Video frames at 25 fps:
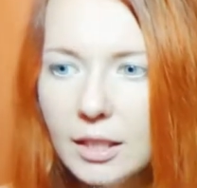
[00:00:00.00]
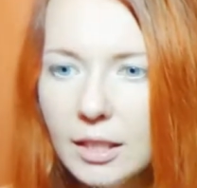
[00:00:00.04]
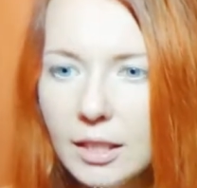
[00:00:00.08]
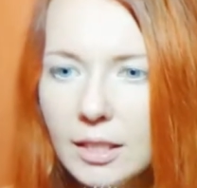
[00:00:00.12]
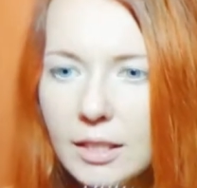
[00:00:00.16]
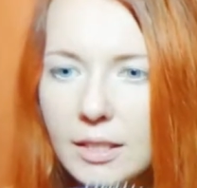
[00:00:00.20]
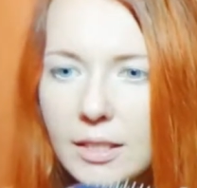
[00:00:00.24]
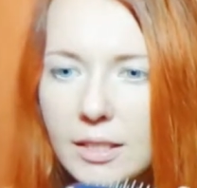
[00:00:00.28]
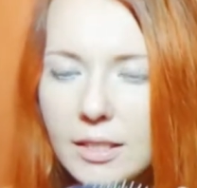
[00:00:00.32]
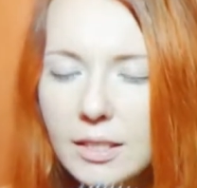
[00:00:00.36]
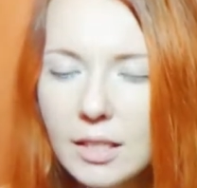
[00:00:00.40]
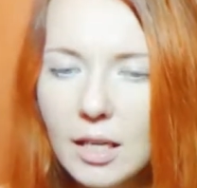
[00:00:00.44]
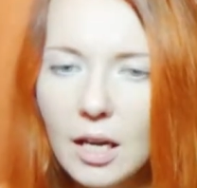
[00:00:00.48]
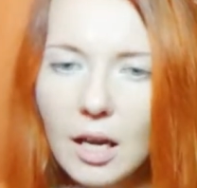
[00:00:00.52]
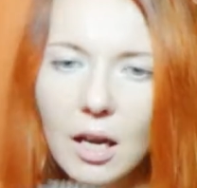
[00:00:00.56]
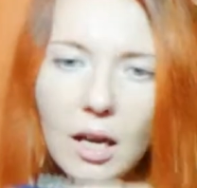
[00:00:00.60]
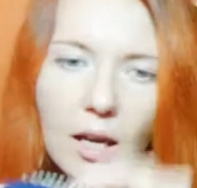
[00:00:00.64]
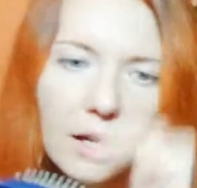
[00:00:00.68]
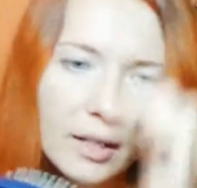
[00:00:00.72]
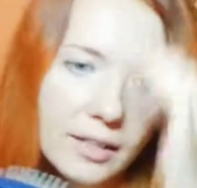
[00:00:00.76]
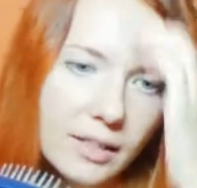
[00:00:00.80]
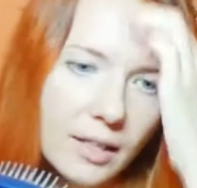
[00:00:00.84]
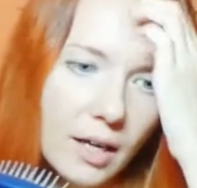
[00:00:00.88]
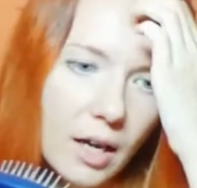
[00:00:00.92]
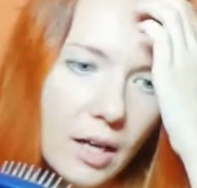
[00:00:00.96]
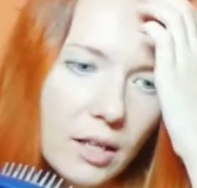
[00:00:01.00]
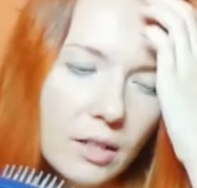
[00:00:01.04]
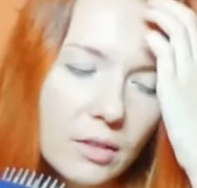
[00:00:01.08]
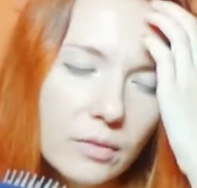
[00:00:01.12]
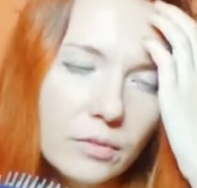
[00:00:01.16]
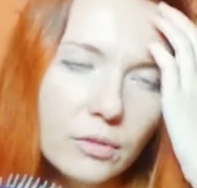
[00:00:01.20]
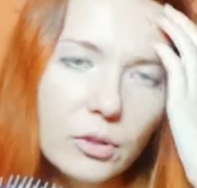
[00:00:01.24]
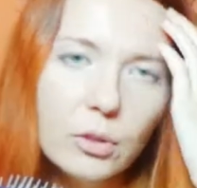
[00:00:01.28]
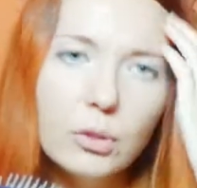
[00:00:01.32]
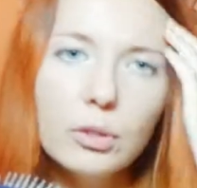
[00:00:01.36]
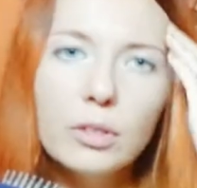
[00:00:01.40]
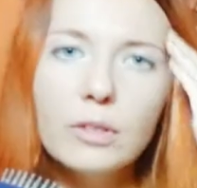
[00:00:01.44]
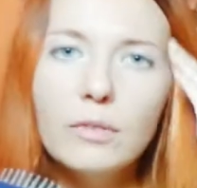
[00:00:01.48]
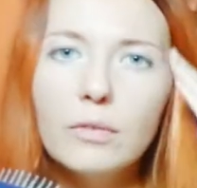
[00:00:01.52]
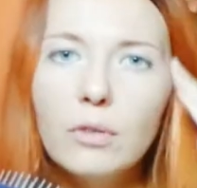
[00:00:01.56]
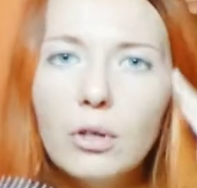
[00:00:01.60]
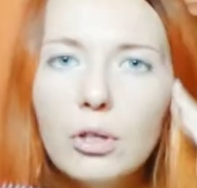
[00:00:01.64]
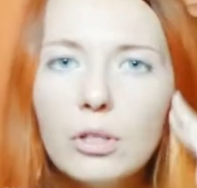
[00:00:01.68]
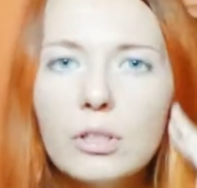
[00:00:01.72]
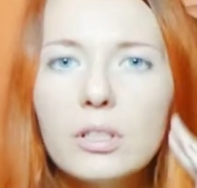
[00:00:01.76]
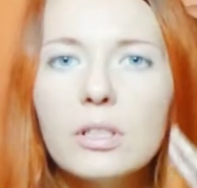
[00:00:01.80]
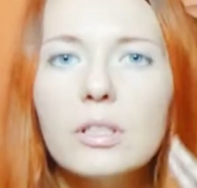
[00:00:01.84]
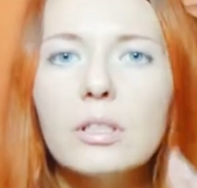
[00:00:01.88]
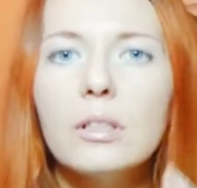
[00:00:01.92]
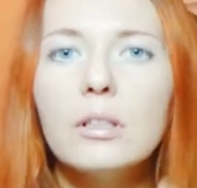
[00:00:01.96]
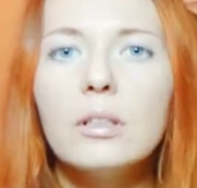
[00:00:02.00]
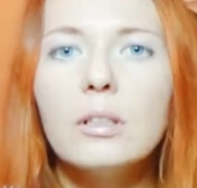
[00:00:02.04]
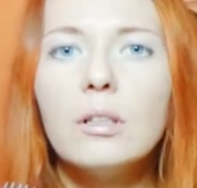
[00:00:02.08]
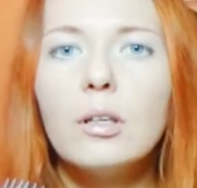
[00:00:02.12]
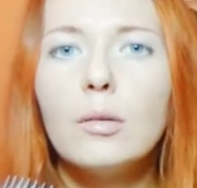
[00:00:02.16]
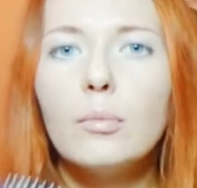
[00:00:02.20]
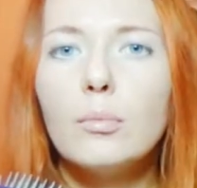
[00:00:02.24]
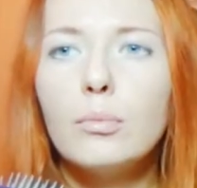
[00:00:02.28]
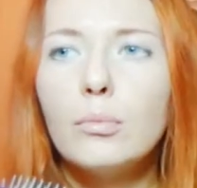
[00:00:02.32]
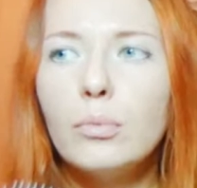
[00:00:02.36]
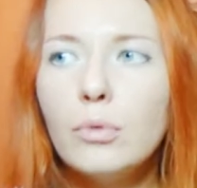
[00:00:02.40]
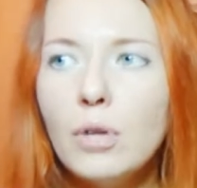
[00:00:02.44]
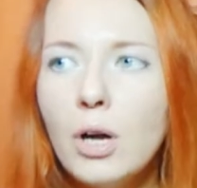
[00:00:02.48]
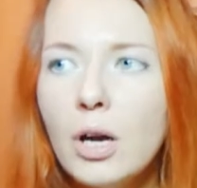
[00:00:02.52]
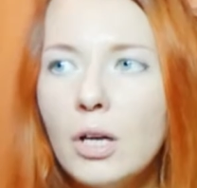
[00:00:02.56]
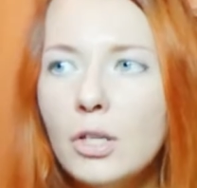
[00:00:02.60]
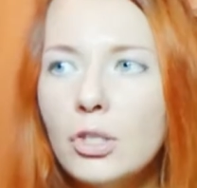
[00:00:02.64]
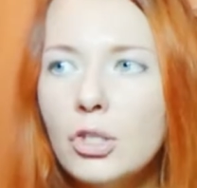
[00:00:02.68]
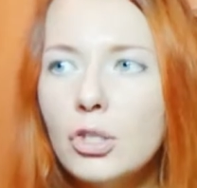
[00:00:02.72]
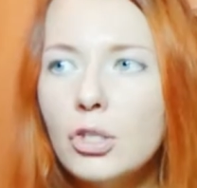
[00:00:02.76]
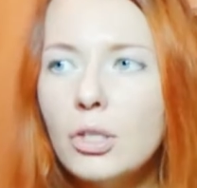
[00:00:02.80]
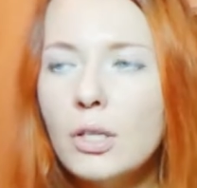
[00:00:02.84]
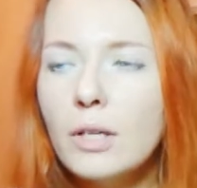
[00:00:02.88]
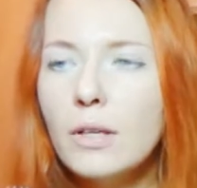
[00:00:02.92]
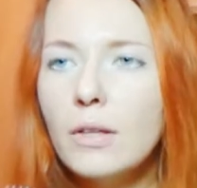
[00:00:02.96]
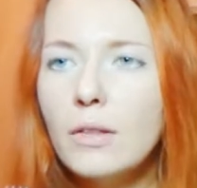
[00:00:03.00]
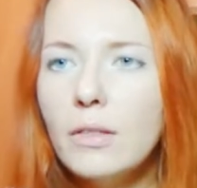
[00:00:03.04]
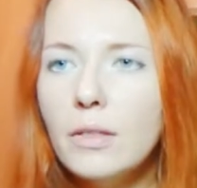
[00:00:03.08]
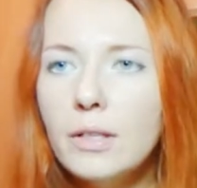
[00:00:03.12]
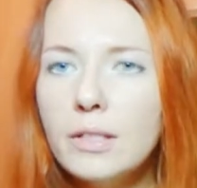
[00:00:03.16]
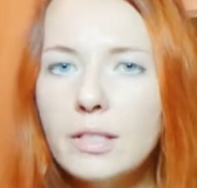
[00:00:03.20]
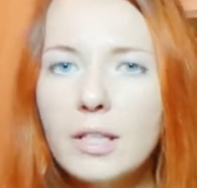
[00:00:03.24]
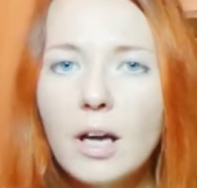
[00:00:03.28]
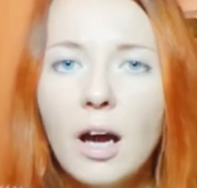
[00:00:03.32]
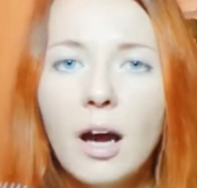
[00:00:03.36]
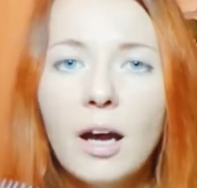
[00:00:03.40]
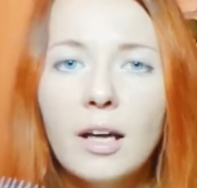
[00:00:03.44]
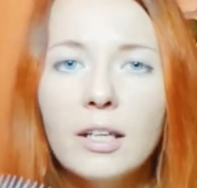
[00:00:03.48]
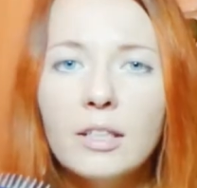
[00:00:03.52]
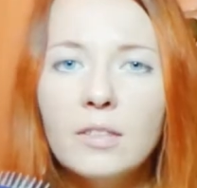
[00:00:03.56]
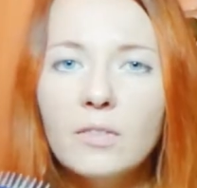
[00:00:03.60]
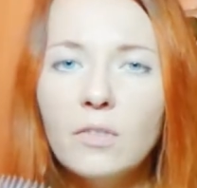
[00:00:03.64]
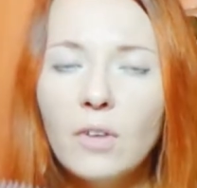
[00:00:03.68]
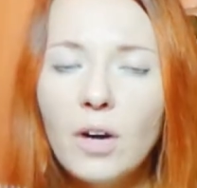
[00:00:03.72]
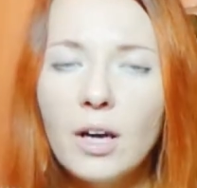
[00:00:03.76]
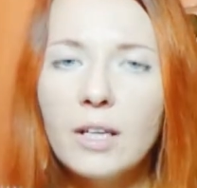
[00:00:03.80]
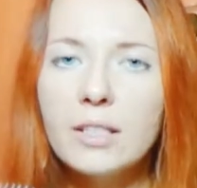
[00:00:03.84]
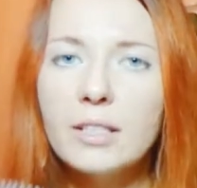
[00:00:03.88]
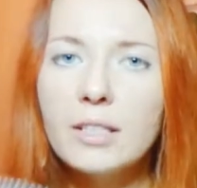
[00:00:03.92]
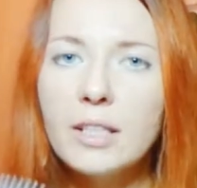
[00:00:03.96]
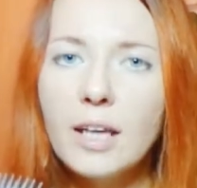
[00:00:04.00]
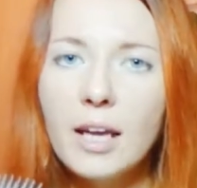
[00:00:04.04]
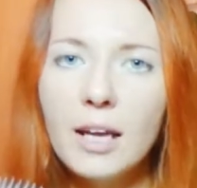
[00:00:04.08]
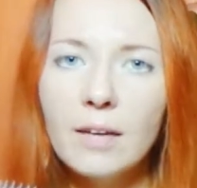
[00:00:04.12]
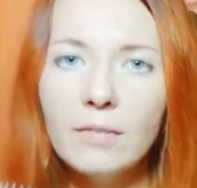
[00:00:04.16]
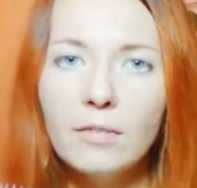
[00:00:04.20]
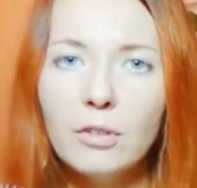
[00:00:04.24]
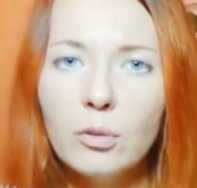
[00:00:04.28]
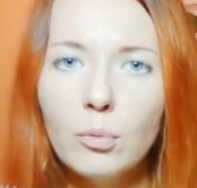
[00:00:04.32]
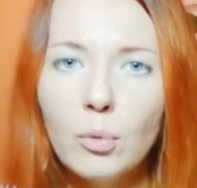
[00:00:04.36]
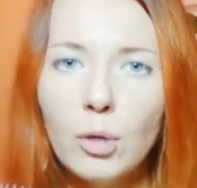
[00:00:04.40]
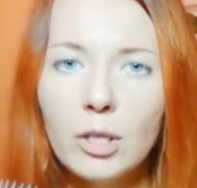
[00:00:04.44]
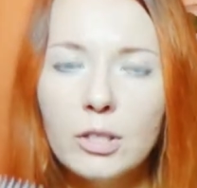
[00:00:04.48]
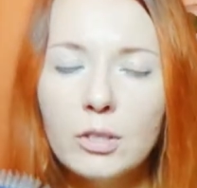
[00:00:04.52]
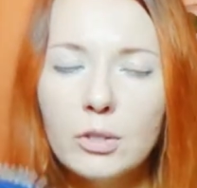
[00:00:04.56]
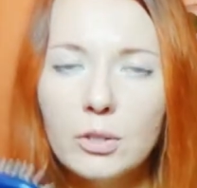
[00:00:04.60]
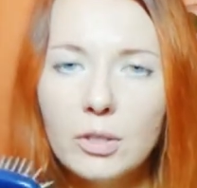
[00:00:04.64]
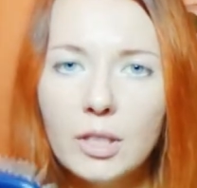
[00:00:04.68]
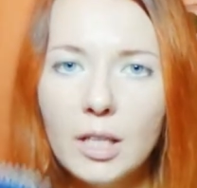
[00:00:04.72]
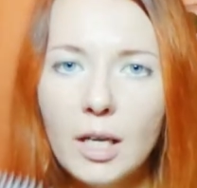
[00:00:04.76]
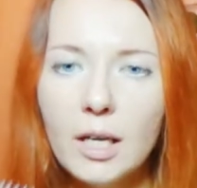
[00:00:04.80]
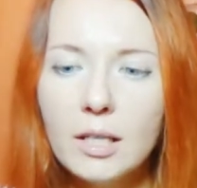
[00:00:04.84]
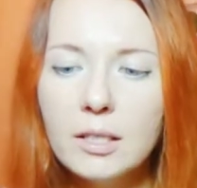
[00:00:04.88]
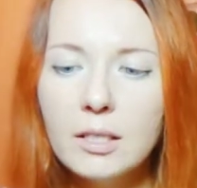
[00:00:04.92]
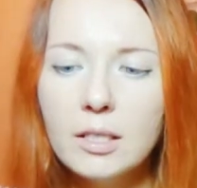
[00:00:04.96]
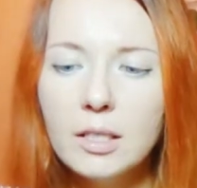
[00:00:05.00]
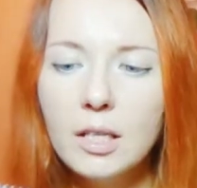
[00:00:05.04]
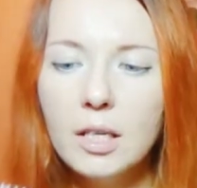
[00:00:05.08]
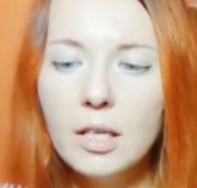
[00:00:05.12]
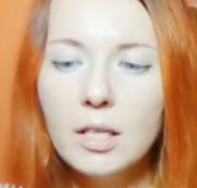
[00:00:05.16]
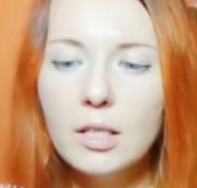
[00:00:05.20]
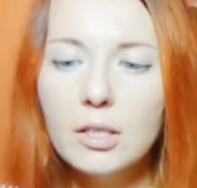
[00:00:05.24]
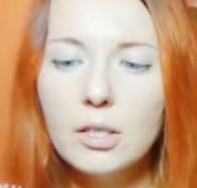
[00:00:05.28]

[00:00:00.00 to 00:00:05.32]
it's a kind of universal brush that I advise everyone to get.